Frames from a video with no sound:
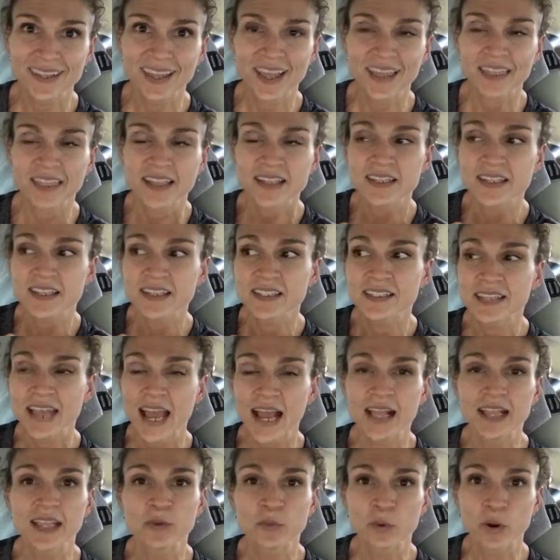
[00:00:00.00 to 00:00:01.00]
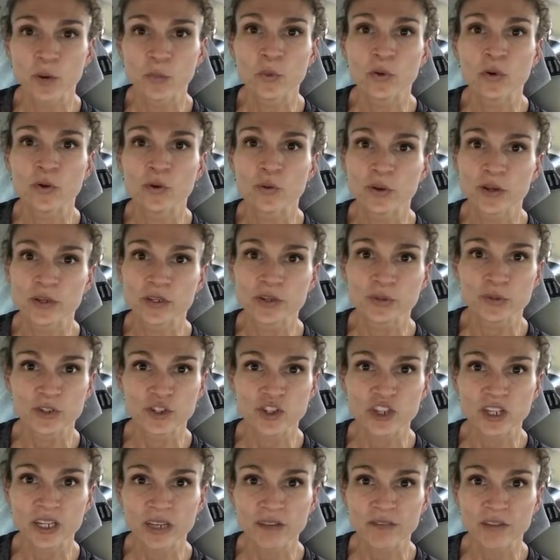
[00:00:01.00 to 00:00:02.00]
And that's exactly what we're going to
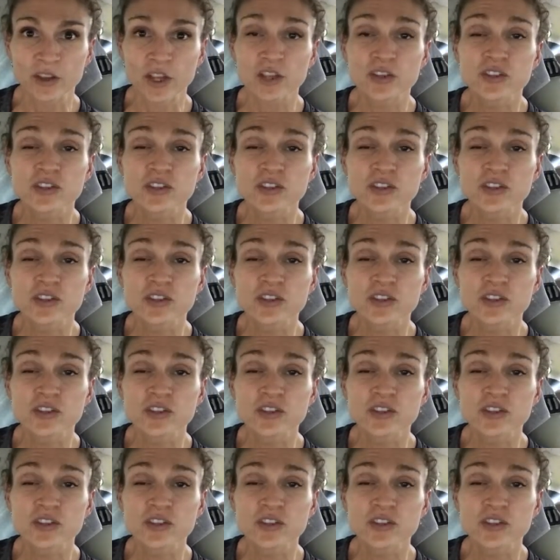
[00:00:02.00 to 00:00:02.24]
achieve.